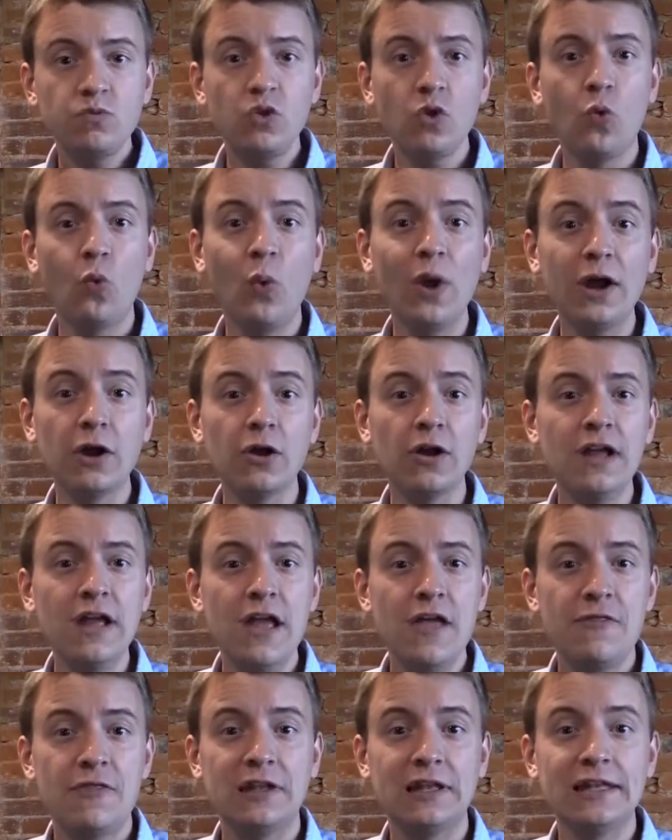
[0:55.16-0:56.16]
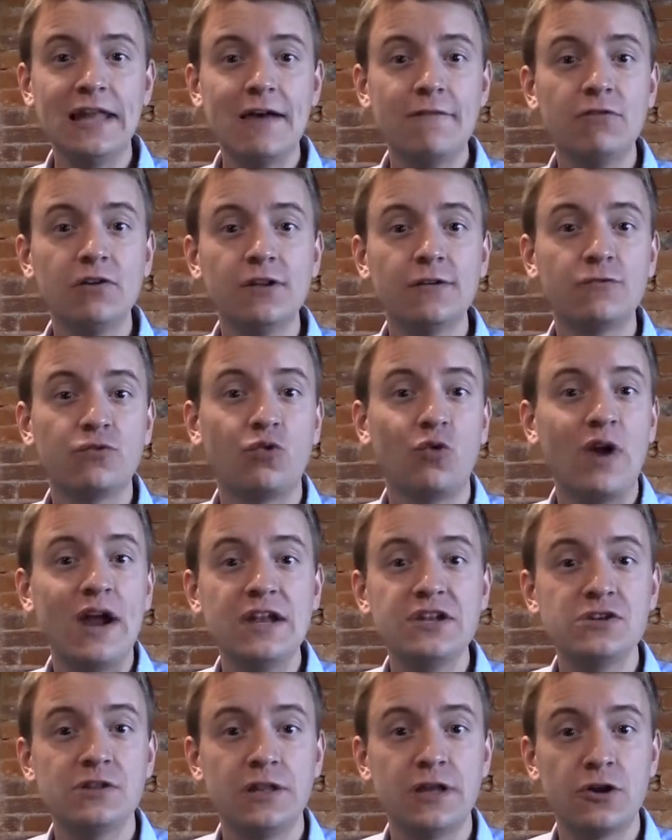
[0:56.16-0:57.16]
where the level of
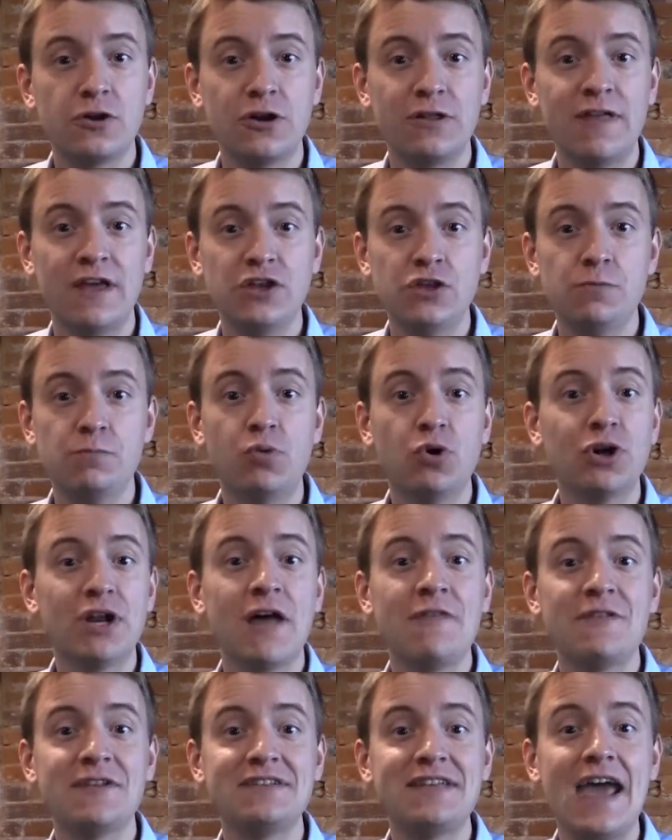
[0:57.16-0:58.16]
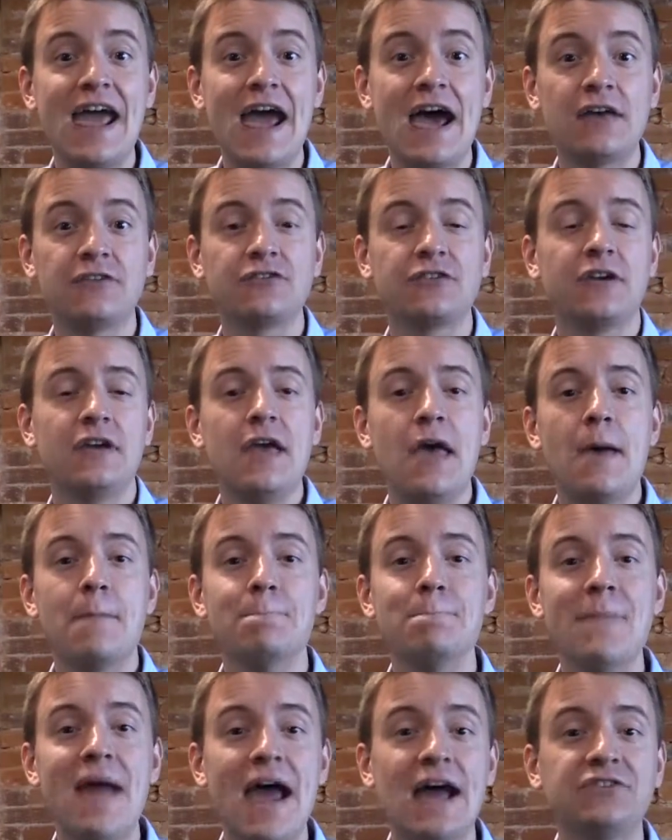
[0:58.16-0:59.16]
granularity that you put on the task
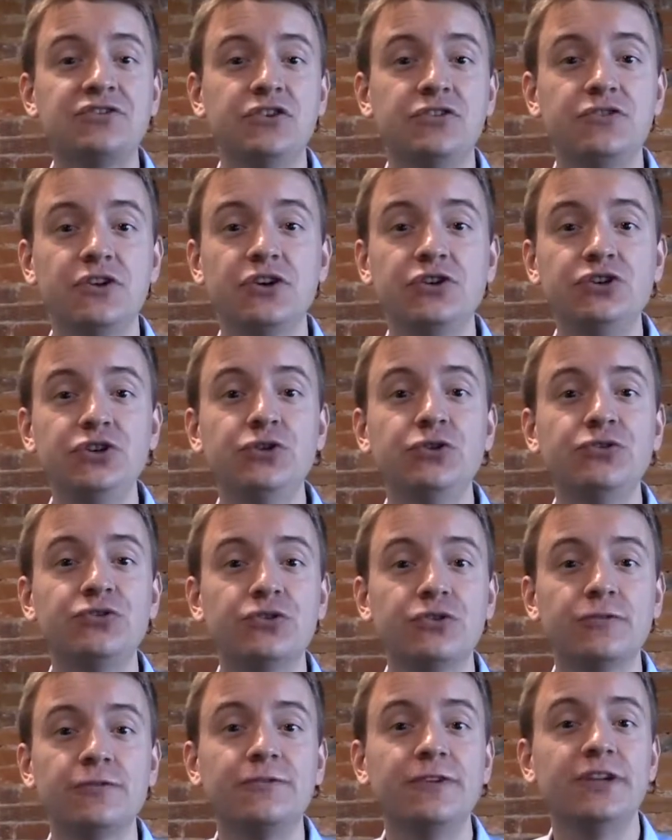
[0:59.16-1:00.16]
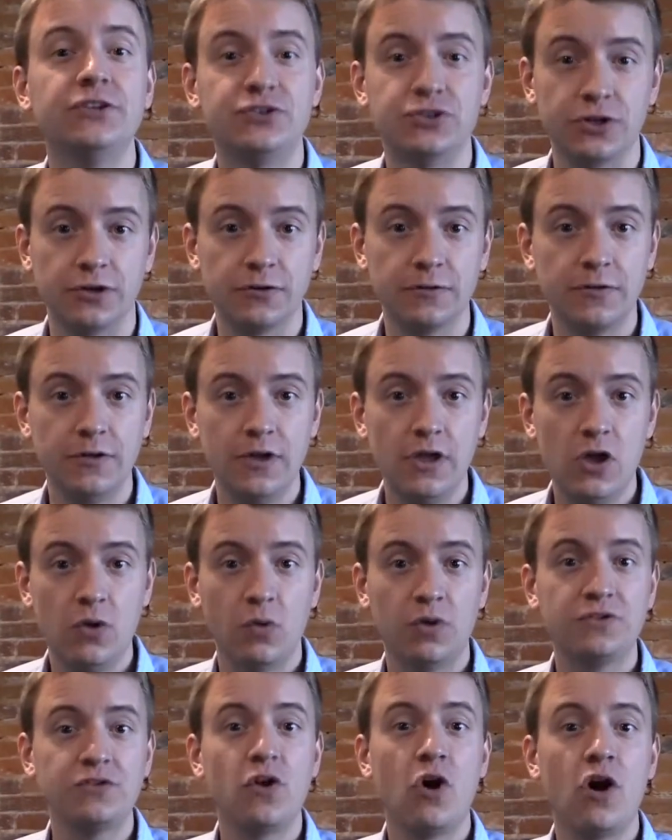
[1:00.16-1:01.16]
matches a user feature,
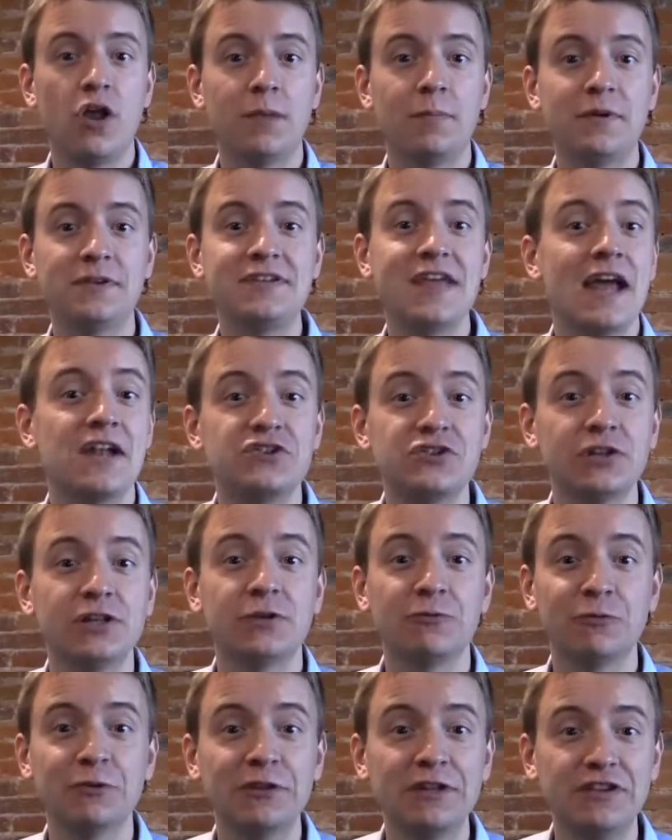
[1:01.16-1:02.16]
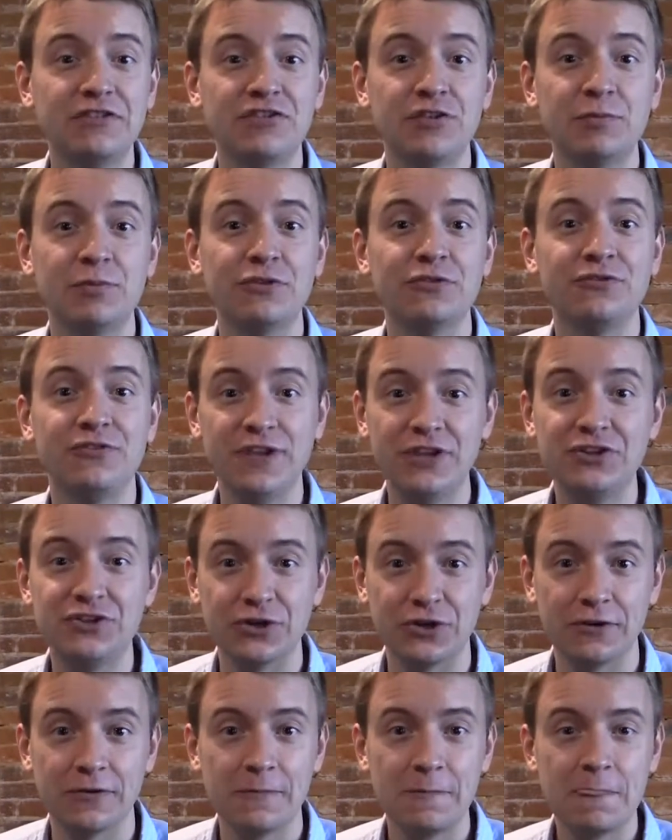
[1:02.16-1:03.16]
what's called a potentially releasable
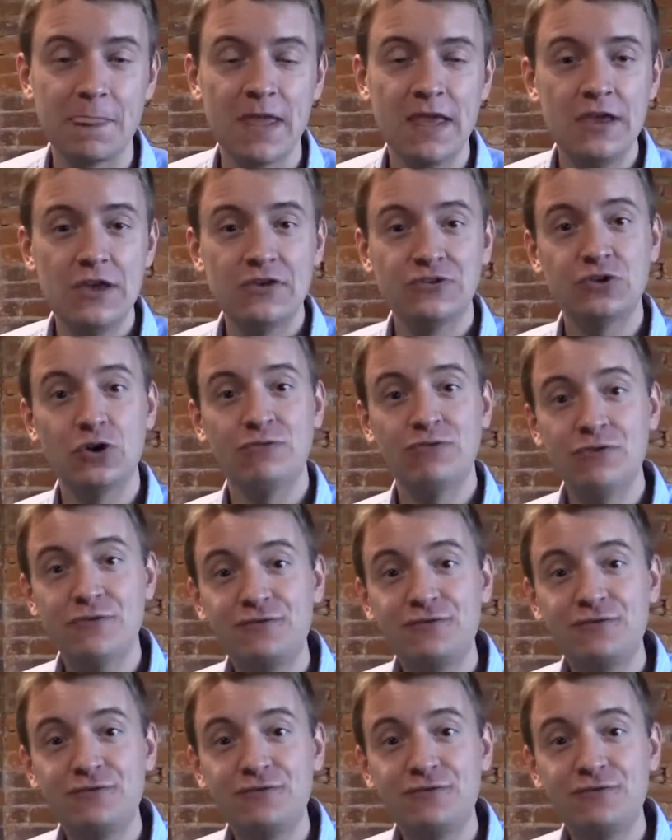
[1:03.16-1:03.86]
feature. So if you